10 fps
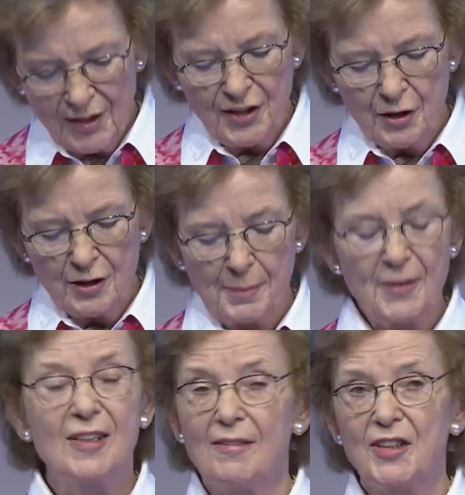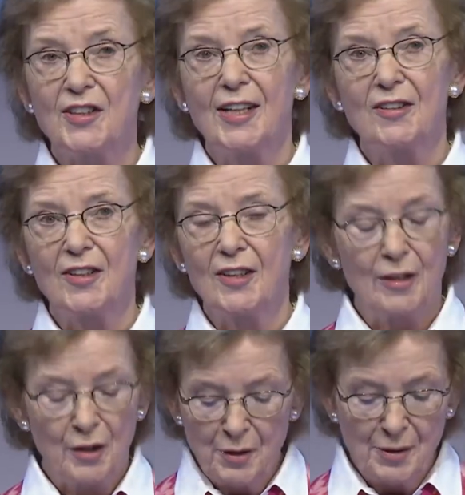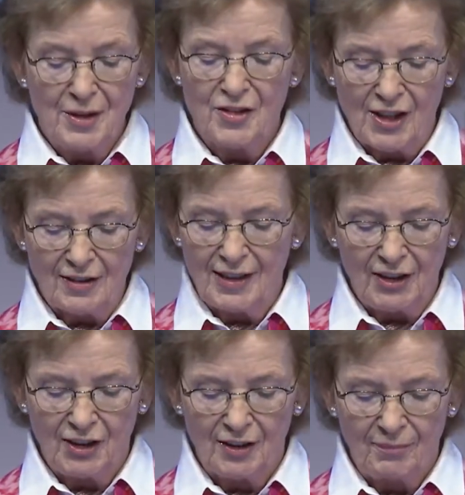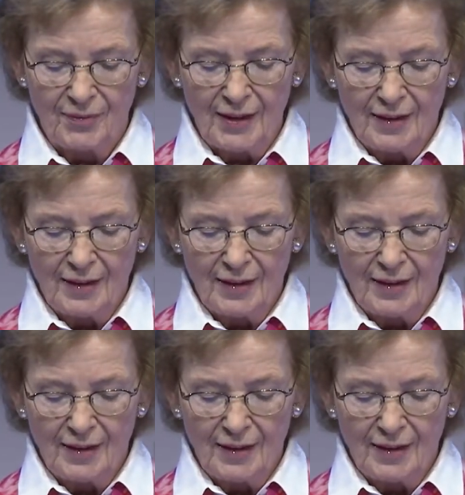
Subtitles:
in Europe devastated a whole generation.